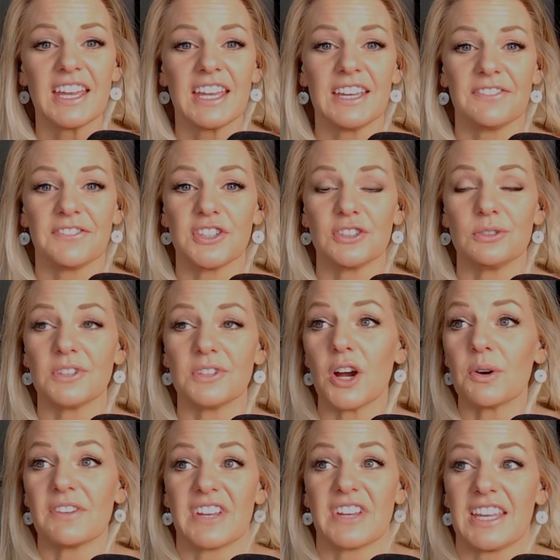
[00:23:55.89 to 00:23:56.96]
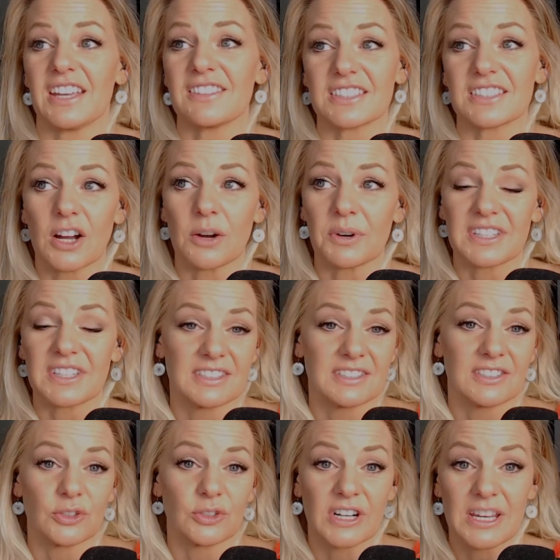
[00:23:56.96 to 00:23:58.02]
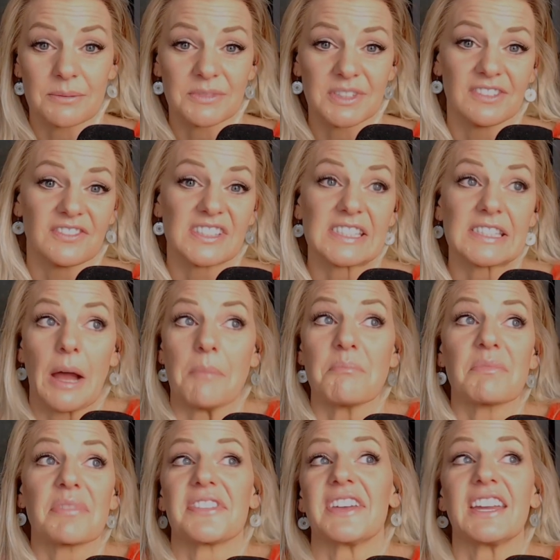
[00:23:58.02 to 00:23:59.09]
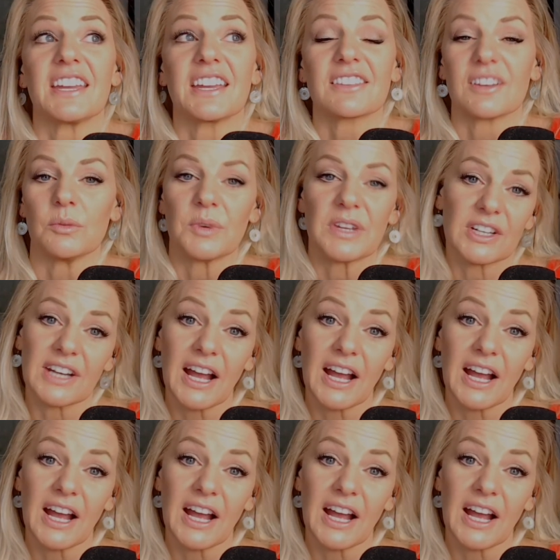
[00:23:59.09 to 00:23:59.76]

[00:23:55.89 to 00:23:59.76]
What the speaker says: If you know of a kid that's always dreamed of something that we could